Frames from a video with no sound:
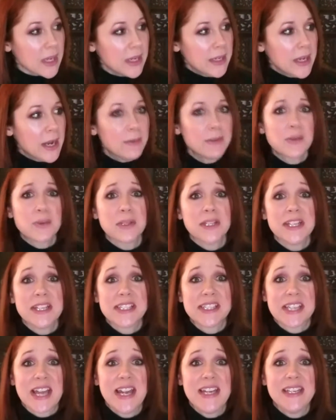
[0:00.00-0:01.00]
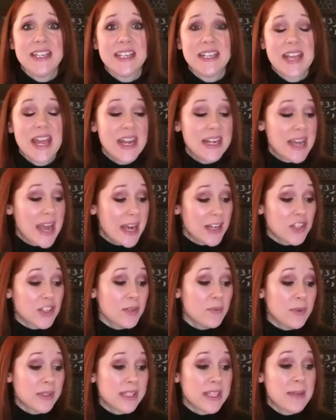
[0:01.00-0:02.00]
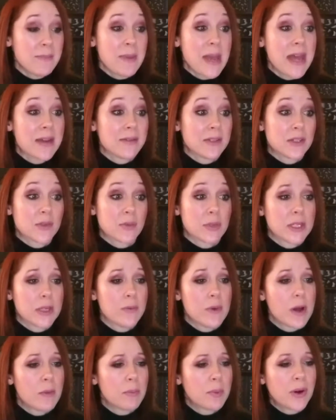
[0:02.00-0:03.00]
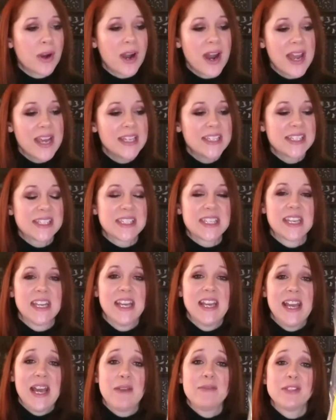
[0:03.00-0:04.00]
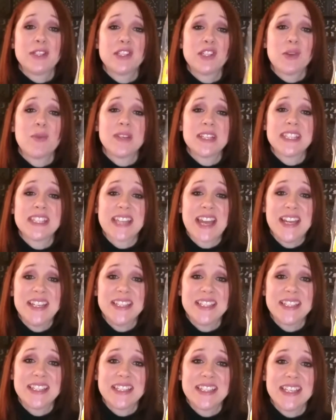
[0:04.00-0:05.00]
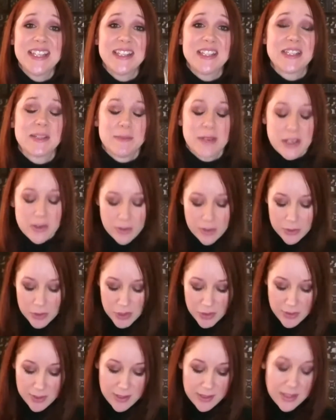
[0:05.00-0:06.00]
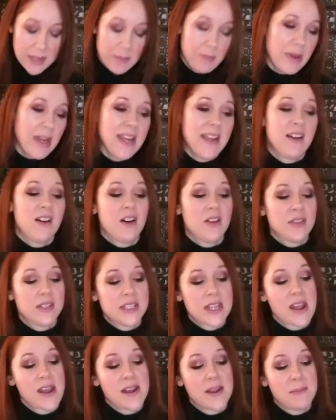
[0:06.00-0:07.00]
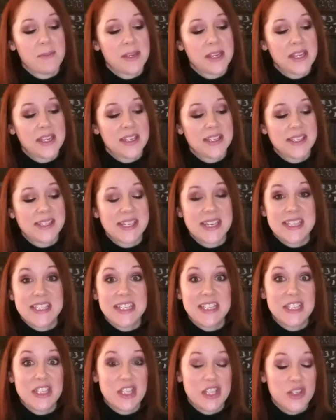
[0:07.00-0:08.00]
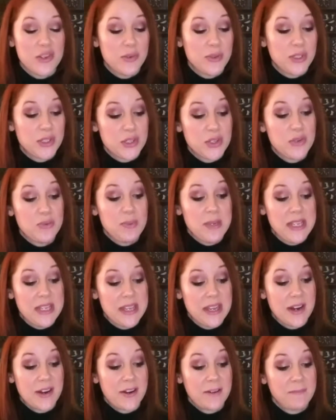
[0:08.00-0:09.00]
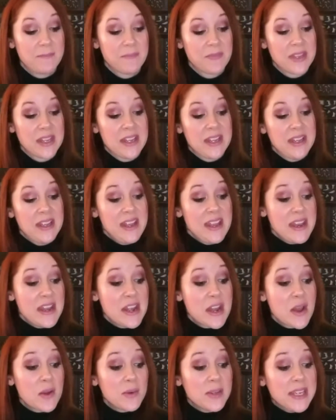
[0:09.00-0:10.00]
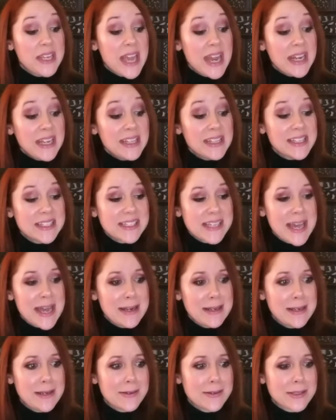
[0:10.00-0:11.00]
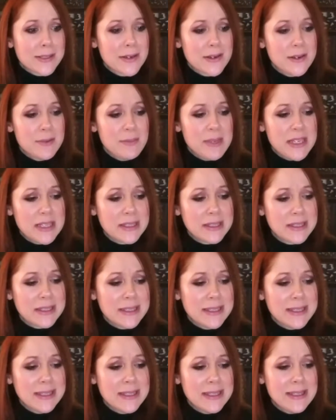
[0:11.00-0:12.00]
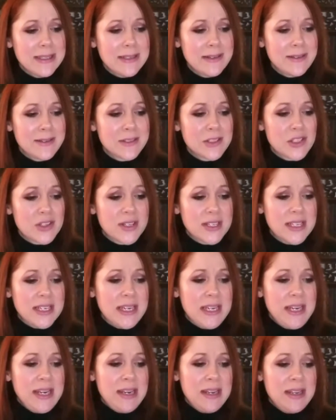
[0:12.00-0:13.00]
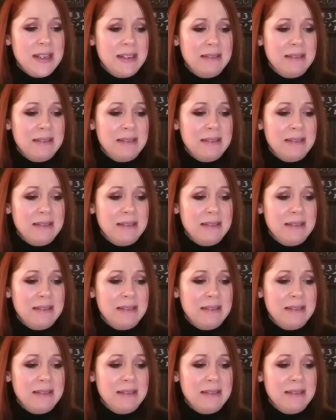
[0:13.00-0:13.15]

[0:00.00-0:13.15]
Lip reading: I was really excited, and it actually wasn't that bad. It was really well priced. I was so excited to see this at my grocer, and I'm going to buy it all the time because it didn't used to be there. Now, getting this out of here is going to be a little tricky